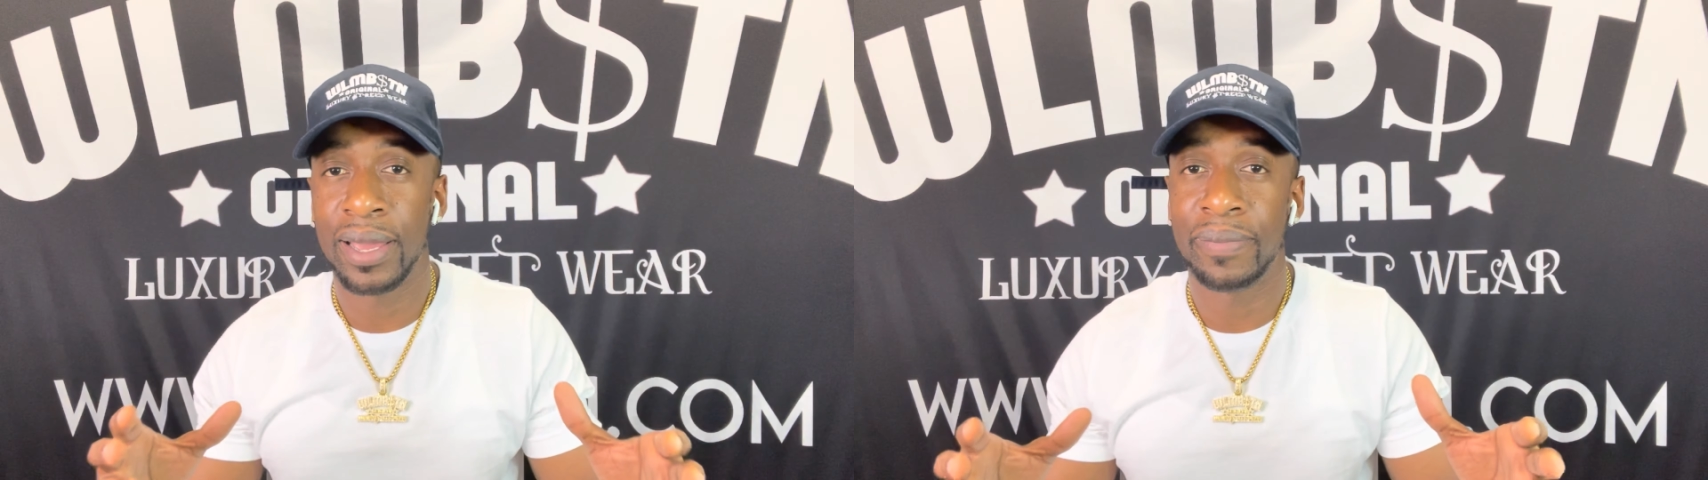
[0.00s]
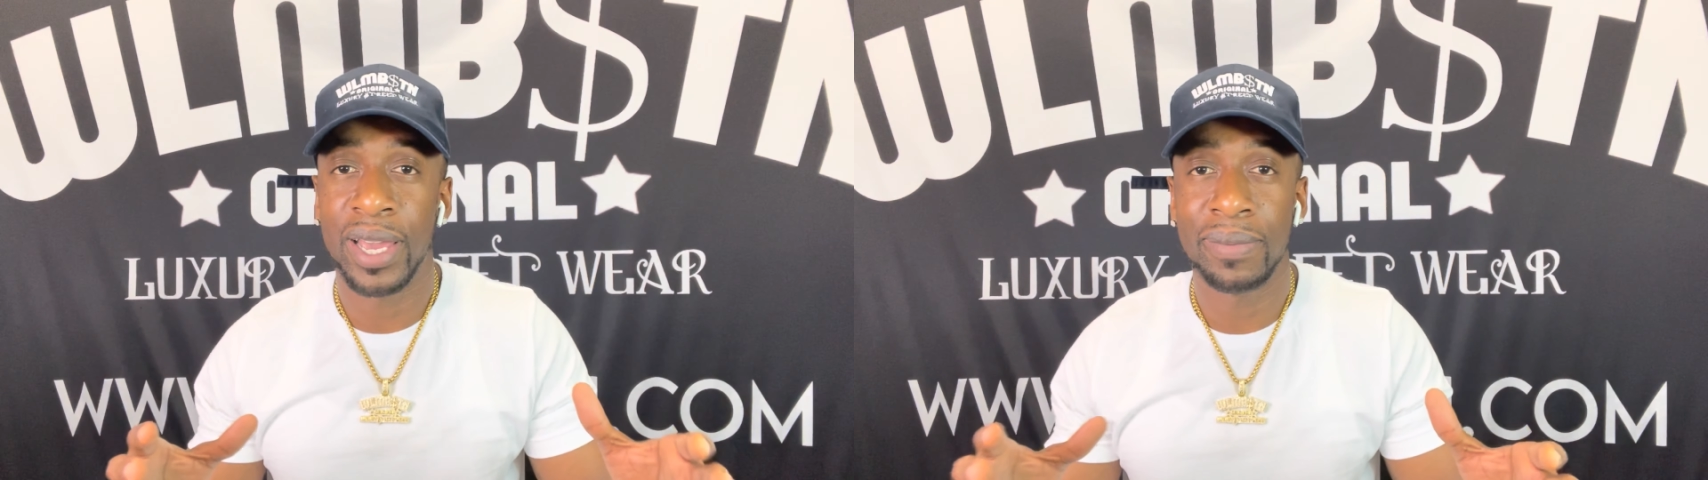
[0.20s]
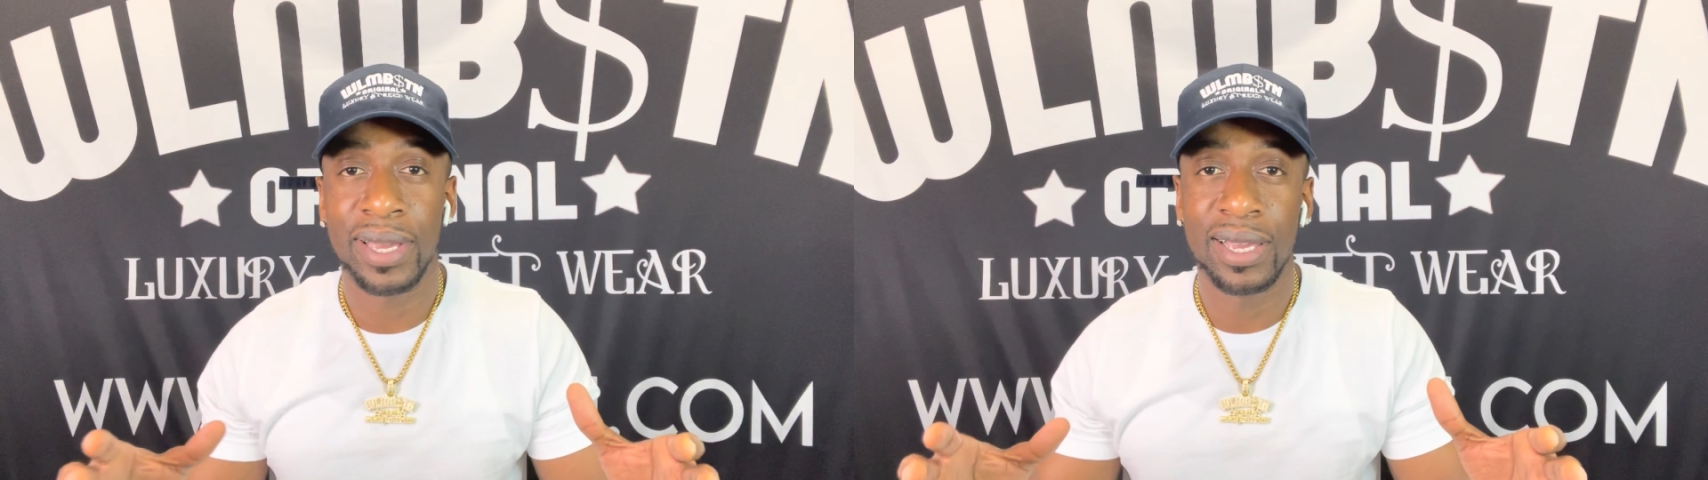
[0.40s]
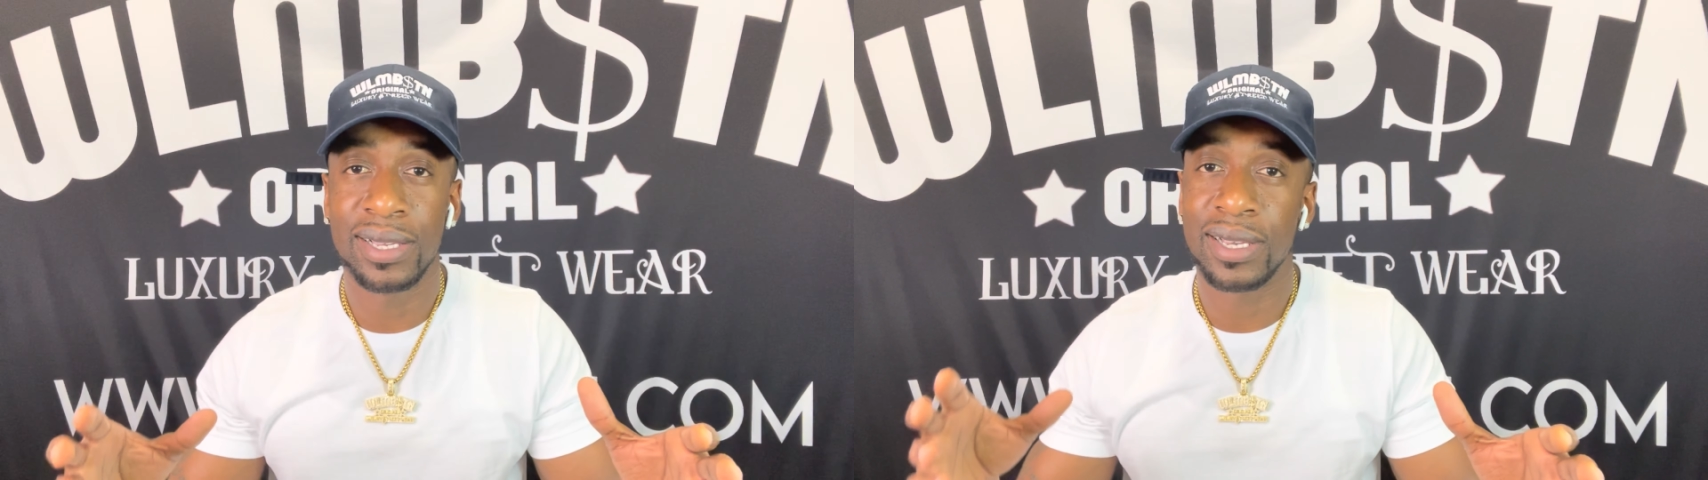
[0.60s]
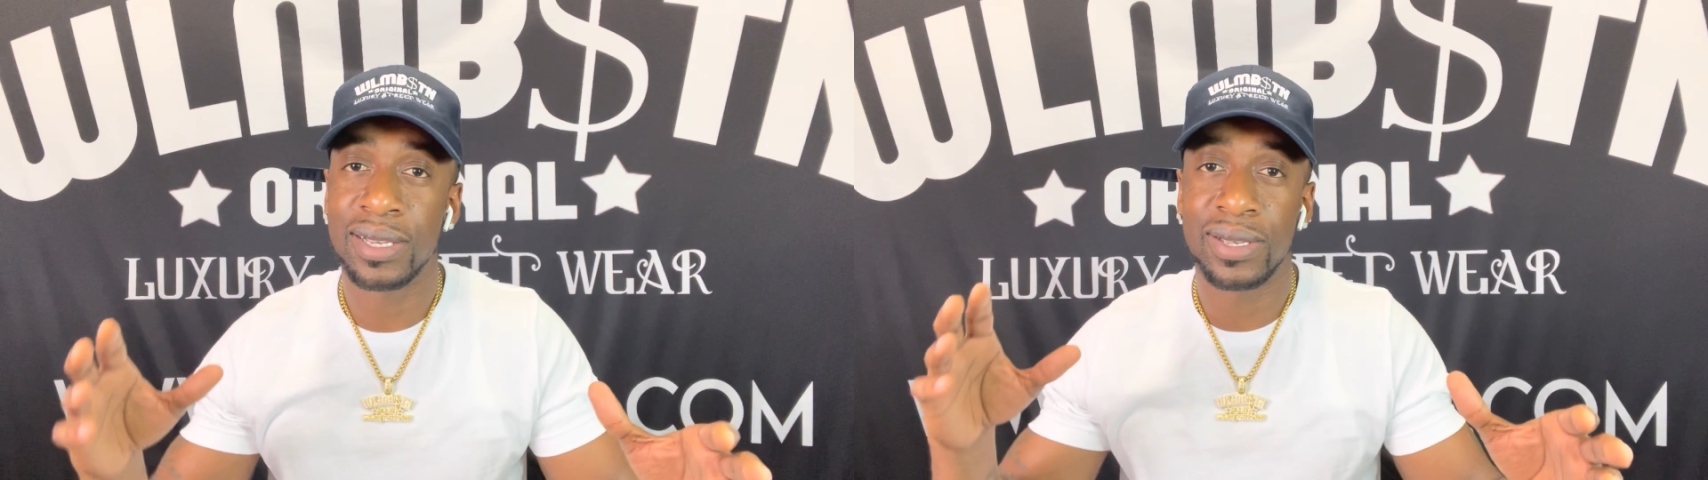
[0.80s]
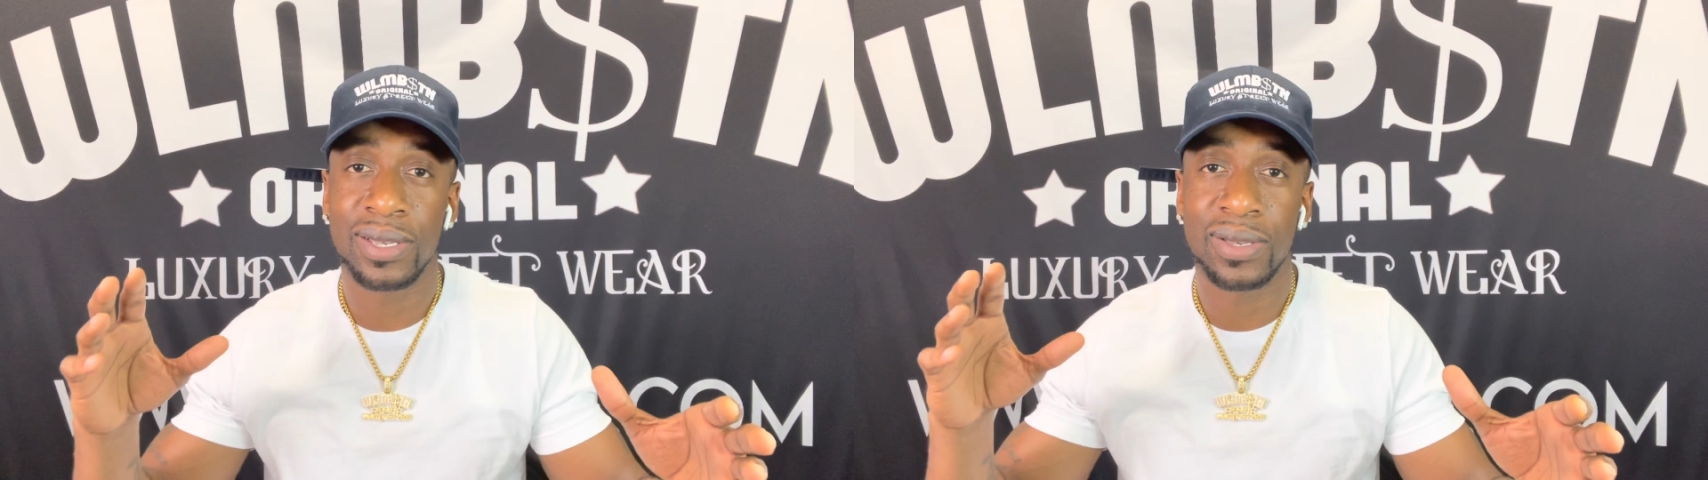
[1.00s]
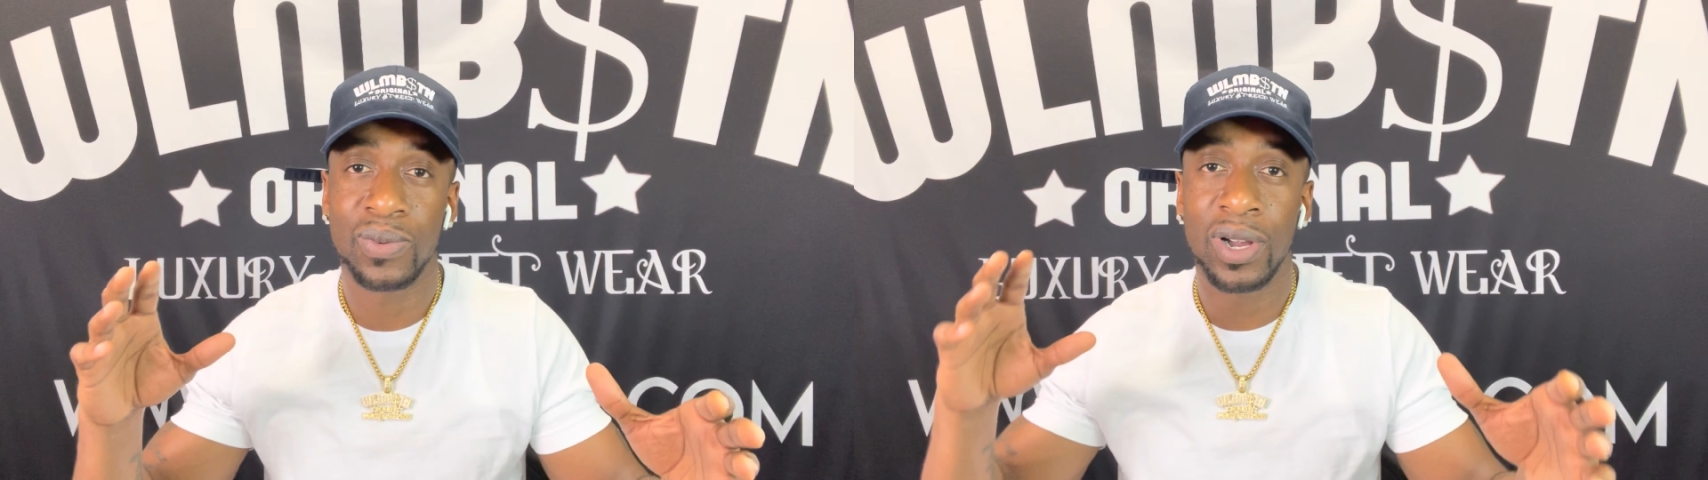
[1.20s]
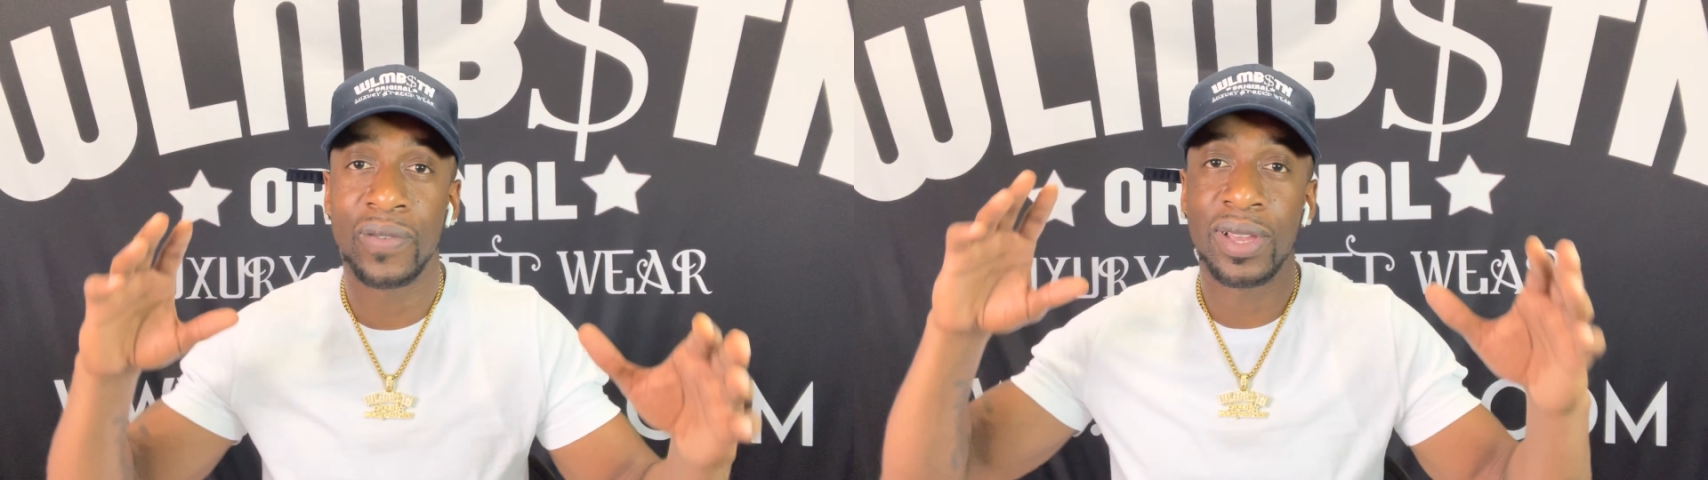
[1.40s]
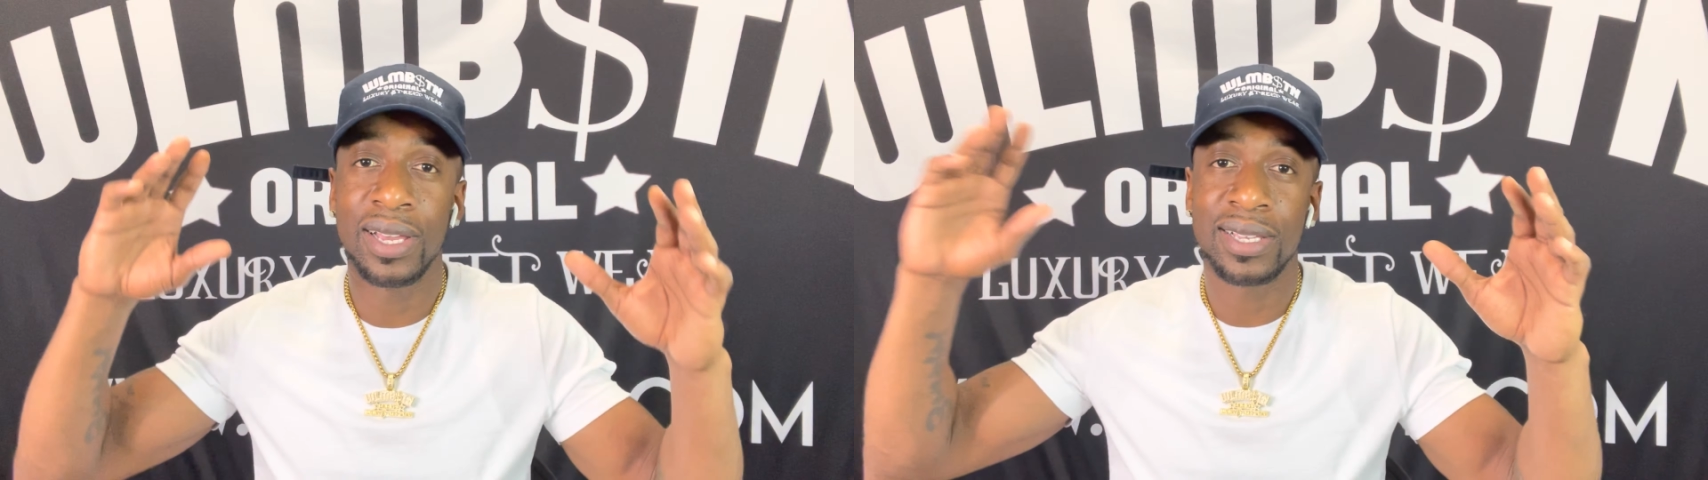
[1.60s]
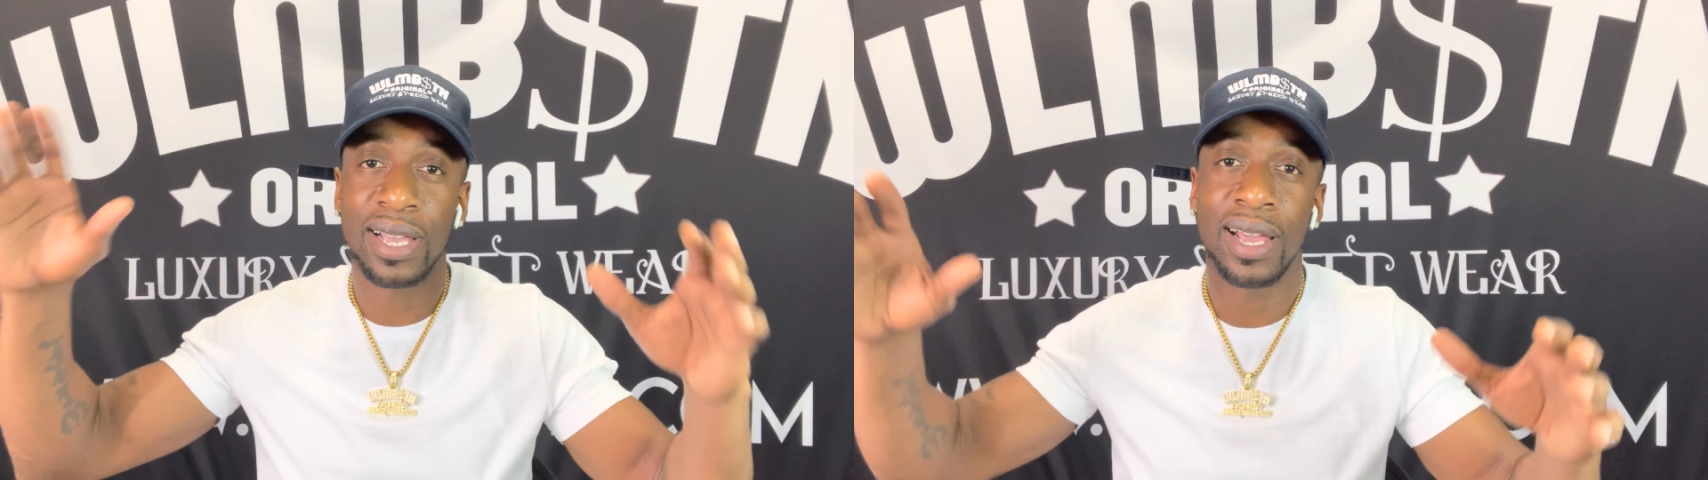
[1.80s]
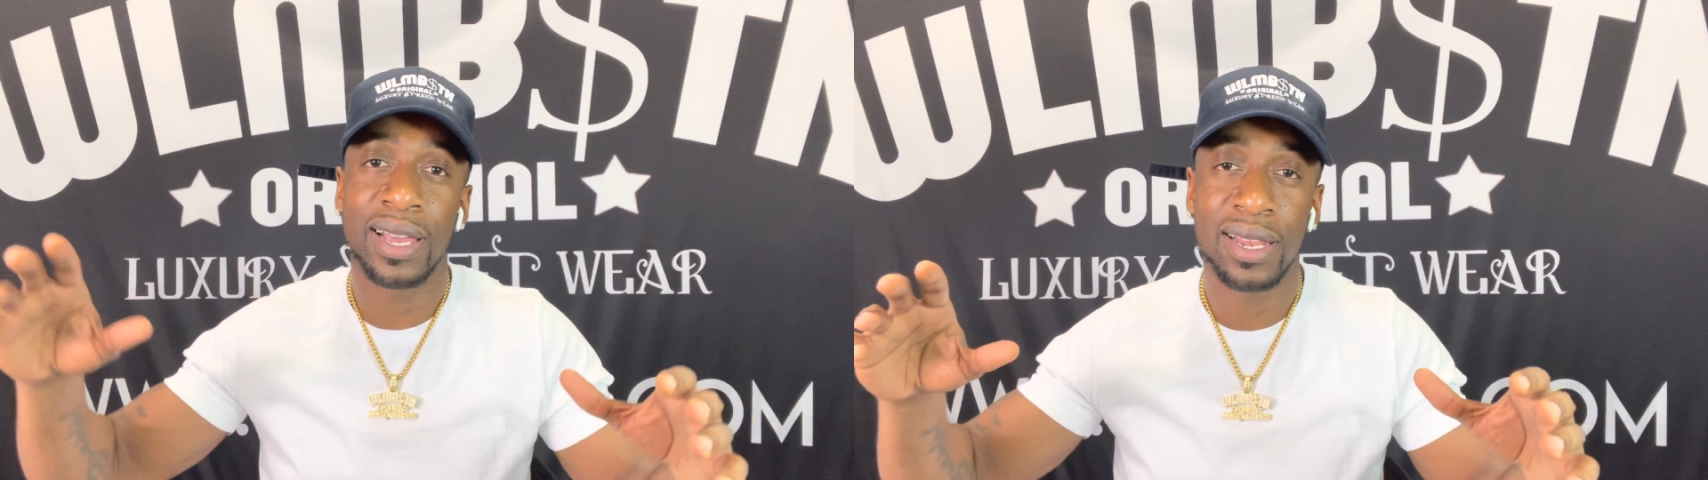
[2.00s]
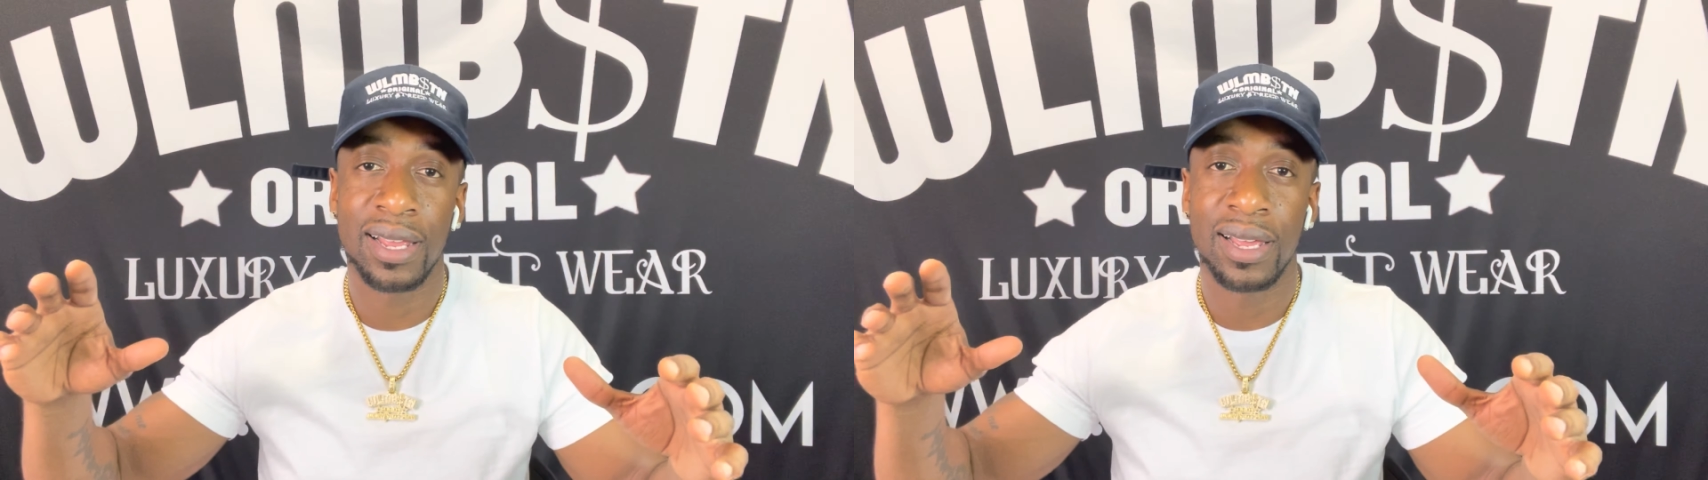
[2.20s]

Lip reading: maybe he just, wherever he's at,